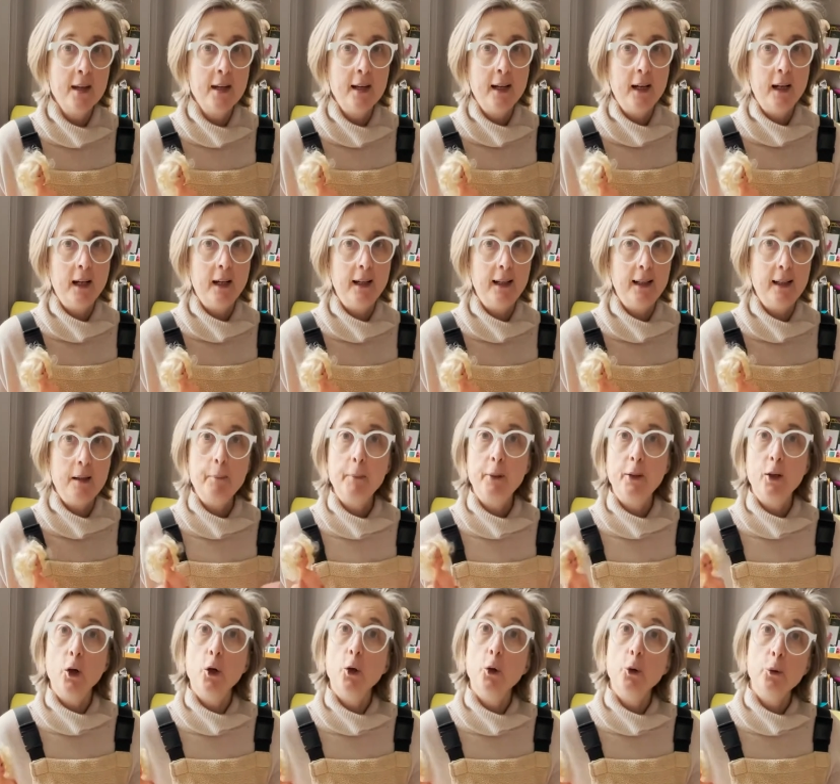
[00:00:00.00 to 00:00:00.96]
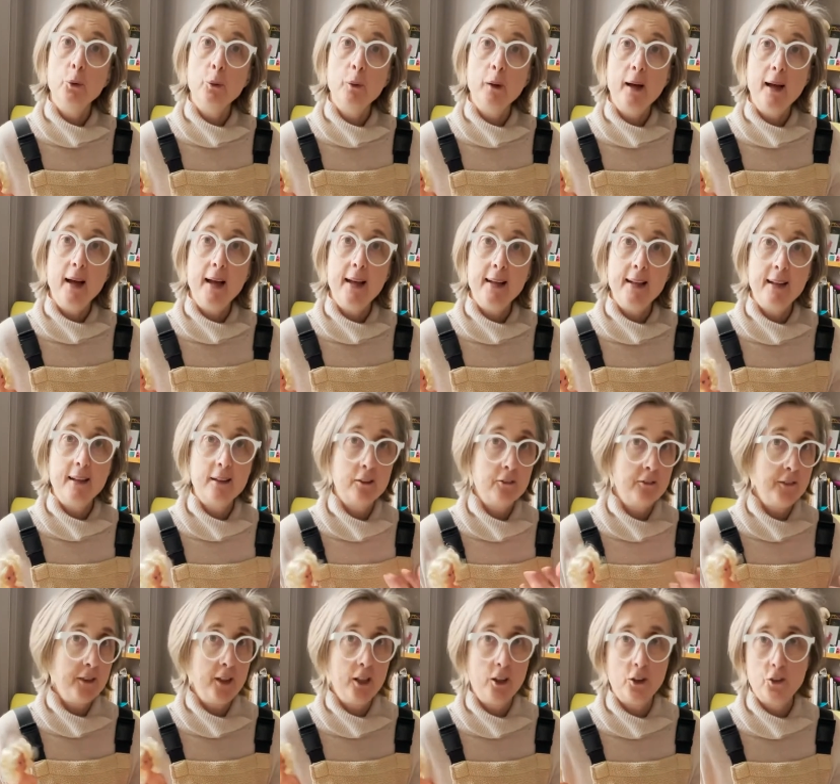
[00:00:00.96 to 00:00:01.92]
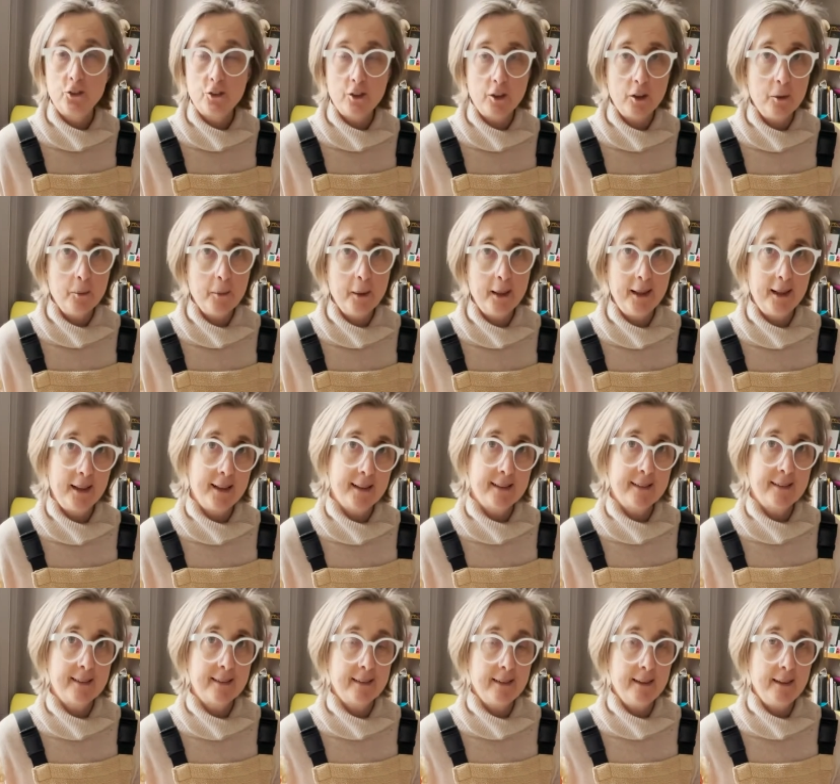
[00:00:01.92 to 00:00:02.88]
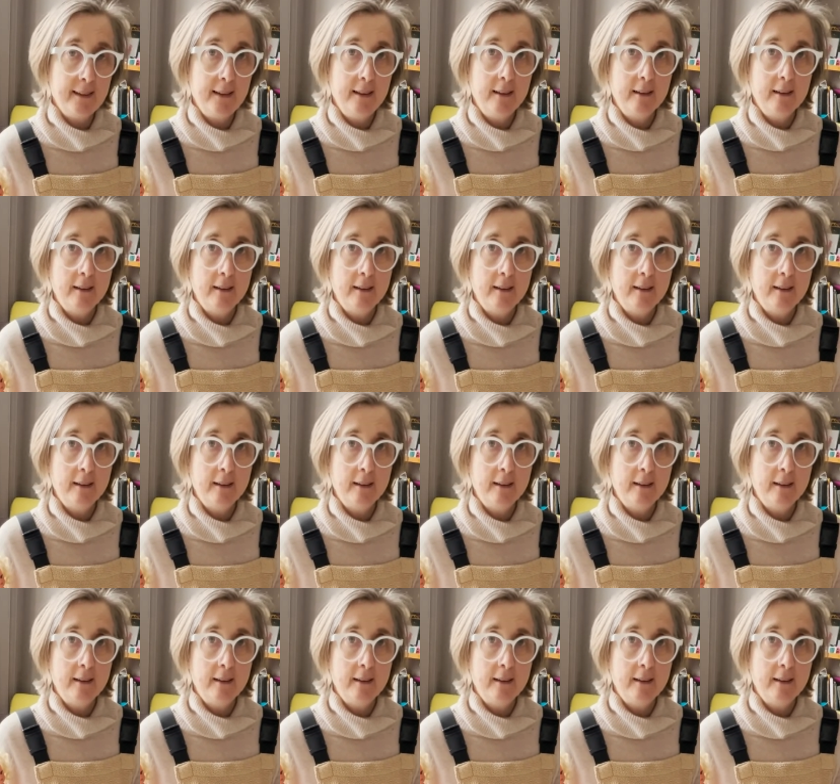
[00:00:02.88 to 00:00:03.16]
Let me know any other videos that you might like to see.